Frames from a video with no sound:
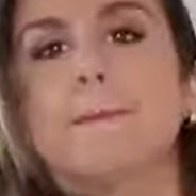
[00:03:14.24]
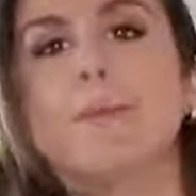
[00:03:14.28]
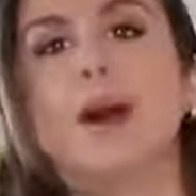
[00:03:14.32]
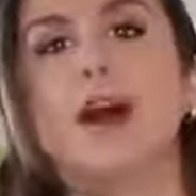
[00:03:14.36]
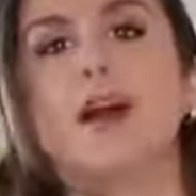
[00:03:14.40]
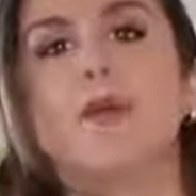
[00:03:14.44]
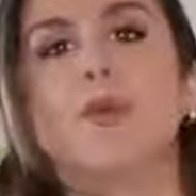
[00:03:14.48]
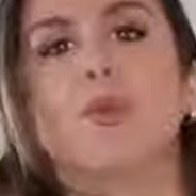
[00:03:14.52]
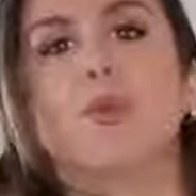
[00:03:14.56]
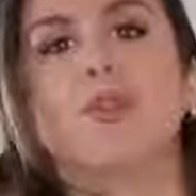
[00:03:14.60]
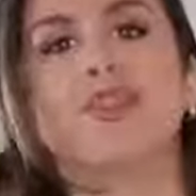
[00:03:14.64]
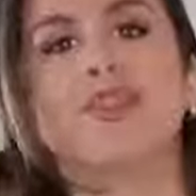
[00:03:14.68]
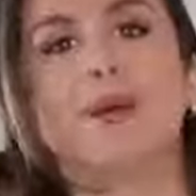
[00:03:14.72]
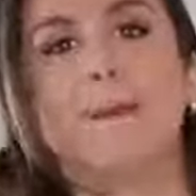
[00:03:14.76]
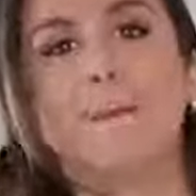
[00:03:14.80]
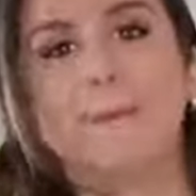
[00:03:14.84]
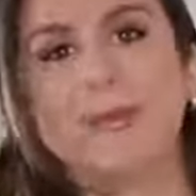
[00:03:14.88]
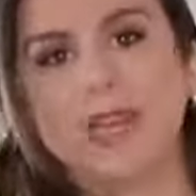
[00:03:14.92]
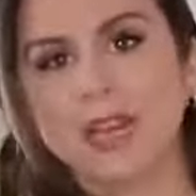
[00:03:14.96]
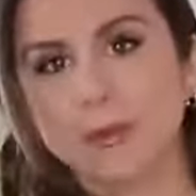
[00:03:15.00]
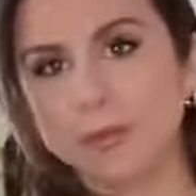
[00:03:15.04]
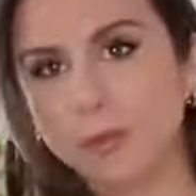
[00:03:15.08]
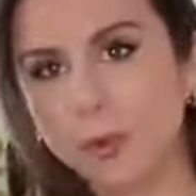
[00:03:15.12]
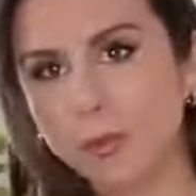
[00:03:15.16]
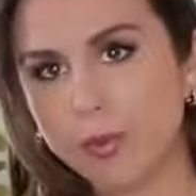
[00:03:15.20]
But with the
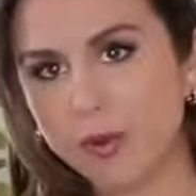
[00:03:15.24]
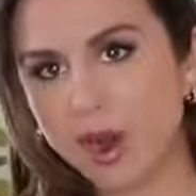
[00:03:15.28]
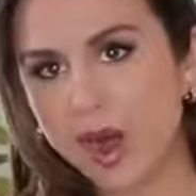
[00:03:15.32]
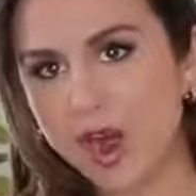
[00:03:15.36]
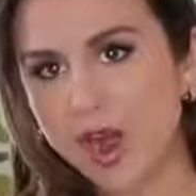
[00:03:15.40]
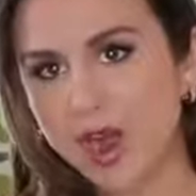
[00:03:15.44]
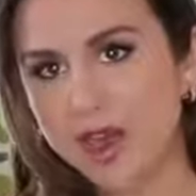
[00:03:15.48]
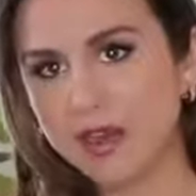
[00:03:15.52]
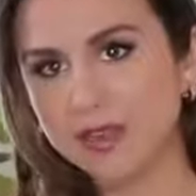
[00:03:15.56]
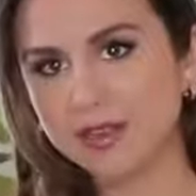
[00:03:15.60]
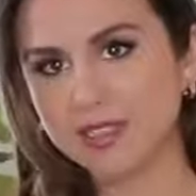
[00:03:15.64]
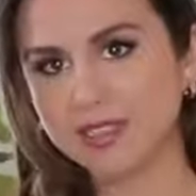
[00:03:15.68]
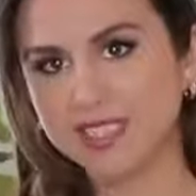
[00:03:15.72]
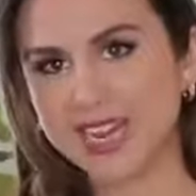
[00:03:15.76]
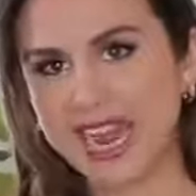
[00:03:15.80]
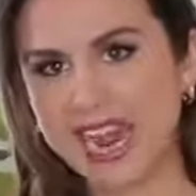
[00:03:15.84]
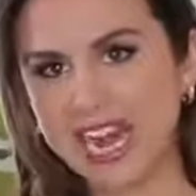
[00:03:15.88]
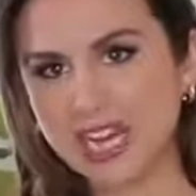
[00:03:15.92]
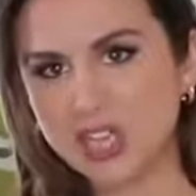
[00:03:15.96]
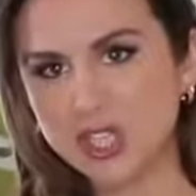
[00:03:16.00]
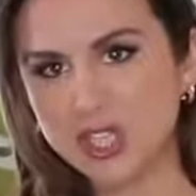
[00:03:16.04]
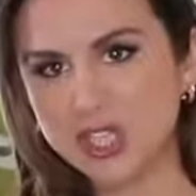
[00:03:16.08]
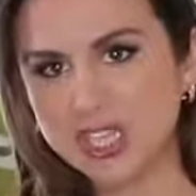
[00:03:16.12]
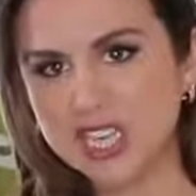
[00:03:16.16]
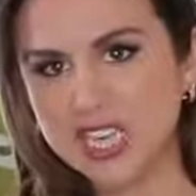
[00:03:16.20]
minimal bra, it's
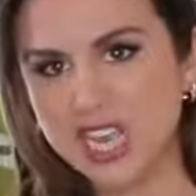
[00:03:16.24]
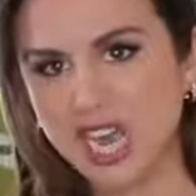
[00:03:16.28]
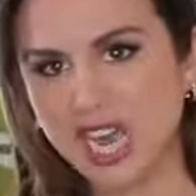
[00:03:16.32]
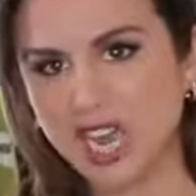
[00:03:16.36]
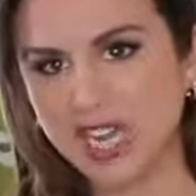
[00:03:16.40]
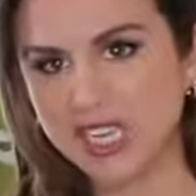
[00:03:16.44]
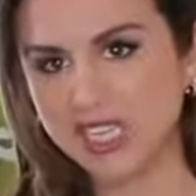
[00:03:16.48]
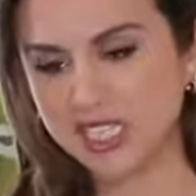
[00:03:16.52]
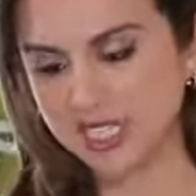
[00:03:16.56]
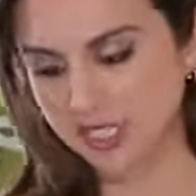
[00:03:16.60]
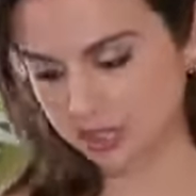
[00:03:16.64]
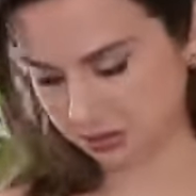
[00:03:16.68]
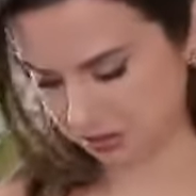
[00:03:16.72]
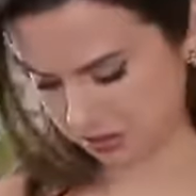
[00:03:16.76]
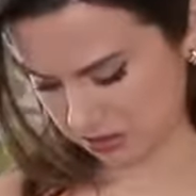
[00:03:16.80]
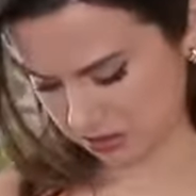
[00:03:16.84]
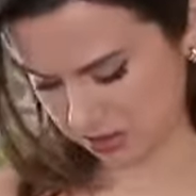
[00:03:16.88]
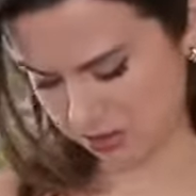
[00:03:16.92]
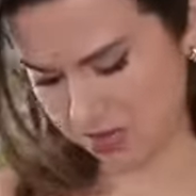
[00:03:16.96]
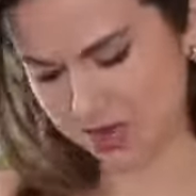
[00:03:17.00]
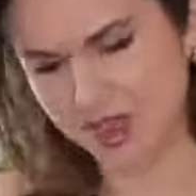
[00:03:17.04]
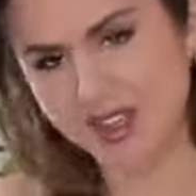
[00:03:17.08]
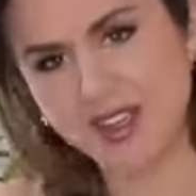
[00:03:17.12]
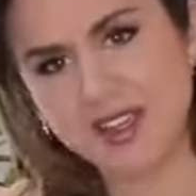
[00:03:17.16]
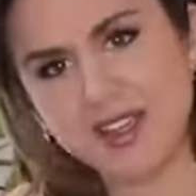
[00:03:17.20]
actually kinda
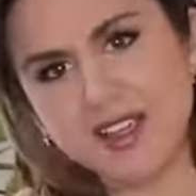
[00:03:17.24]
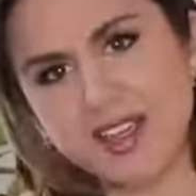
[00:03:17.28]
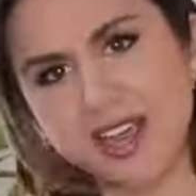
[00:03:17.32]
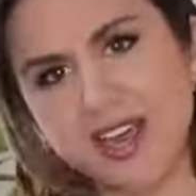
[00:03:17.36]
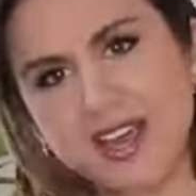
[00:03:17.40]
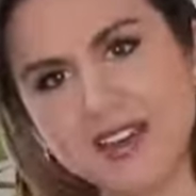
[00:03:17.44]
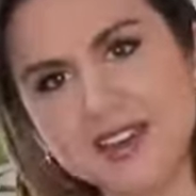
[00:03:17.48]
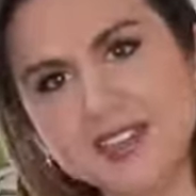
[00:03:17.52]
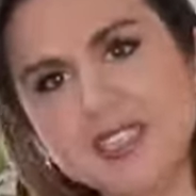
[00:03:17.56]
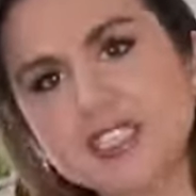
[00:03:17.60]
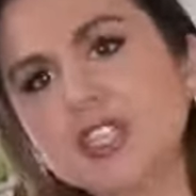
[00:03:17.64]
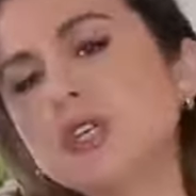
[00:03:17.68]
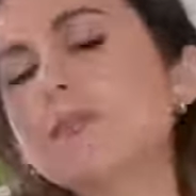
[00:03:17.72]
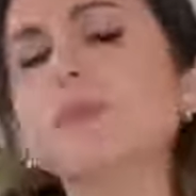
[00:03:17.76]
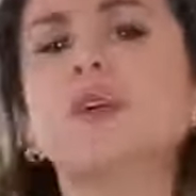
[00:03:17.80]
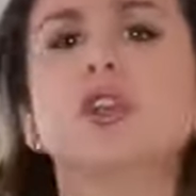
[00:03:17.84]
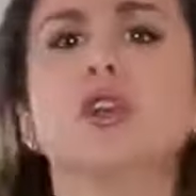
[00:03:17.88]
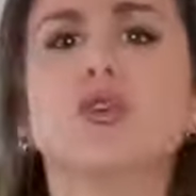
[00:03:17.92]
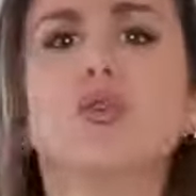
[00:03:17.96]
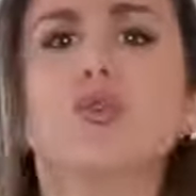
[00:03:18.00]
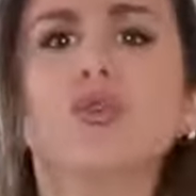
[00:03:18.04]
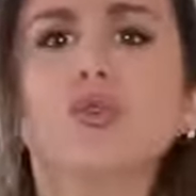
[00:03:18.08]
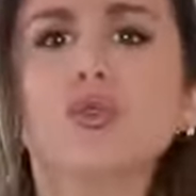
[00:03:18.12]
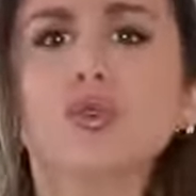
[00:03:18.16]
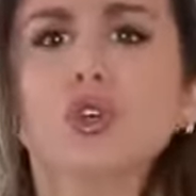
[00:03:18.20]
got a little bit
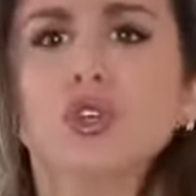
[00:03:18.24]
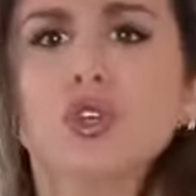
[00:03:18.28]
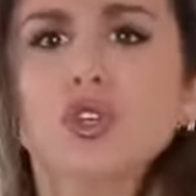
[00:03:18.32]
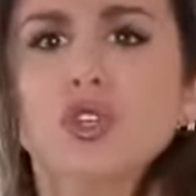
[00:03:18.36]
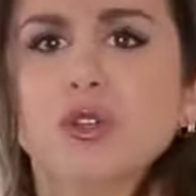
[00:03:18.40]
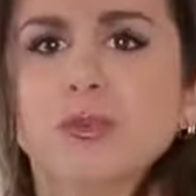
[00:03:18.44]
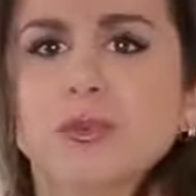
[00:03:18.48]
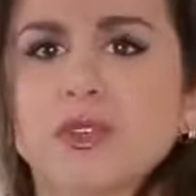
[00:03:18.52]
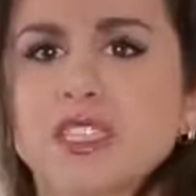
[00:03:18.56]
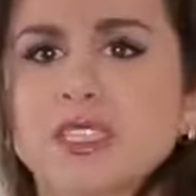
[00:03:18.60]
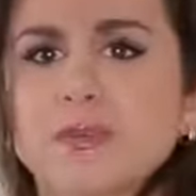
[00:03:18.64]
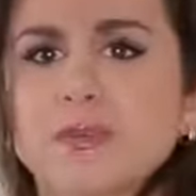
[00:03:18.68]
of room,